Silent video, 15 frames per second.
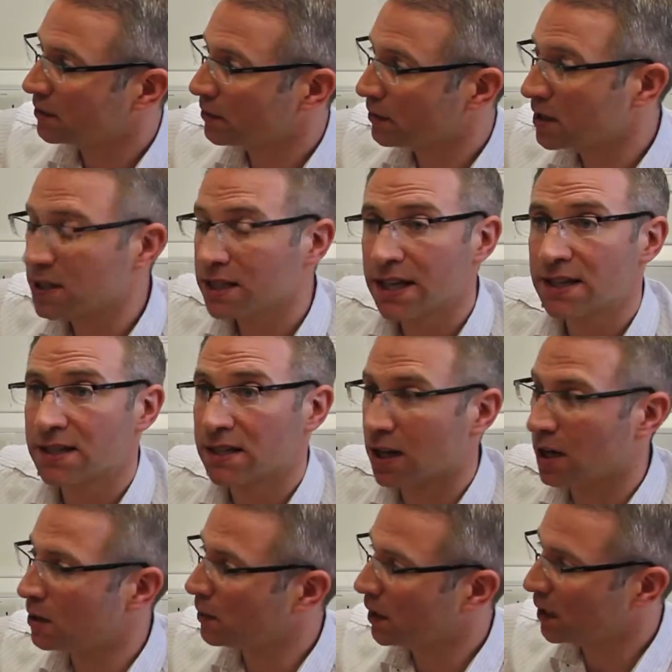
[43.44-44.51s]
30 years
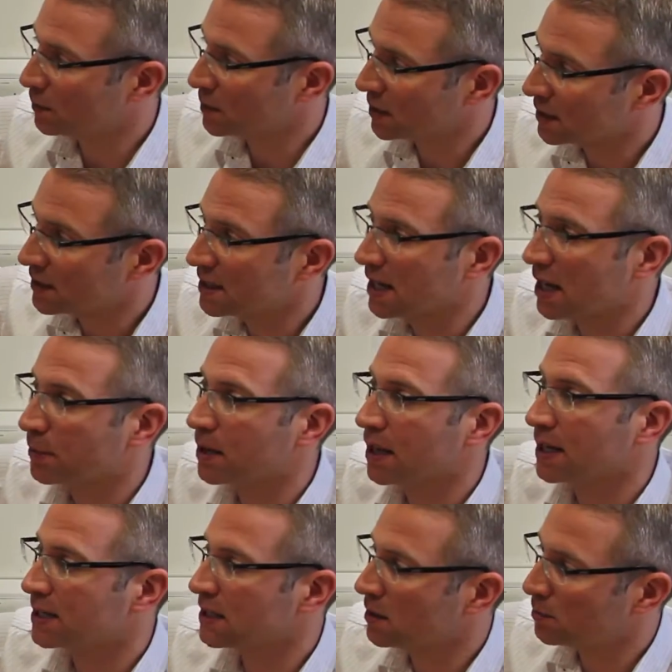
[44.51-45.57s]
ago, it was
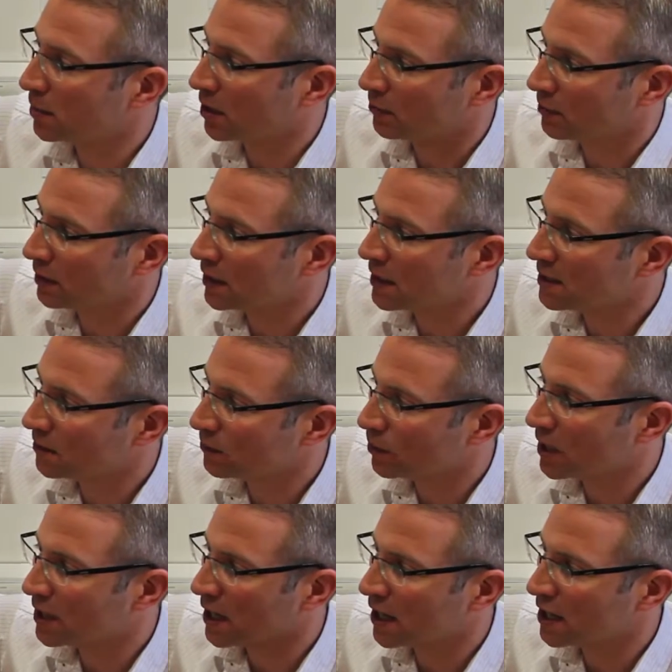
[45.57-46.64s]
contaminated by release of
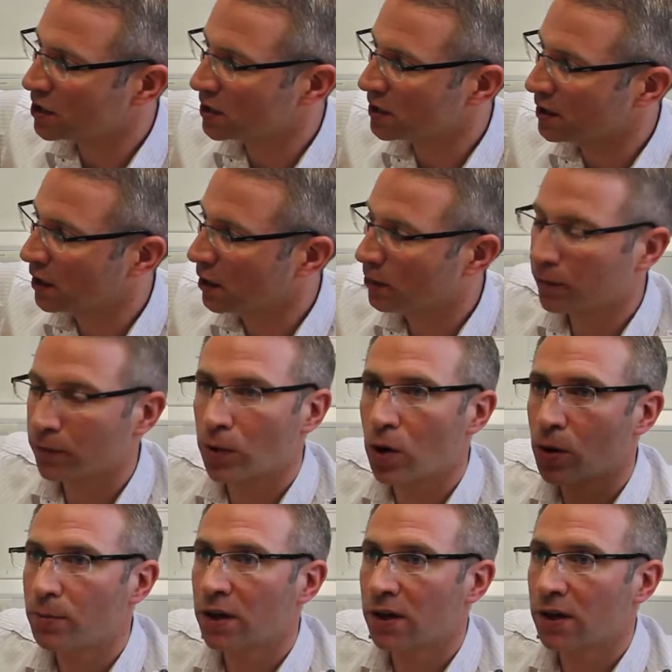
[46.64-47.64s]
radiation from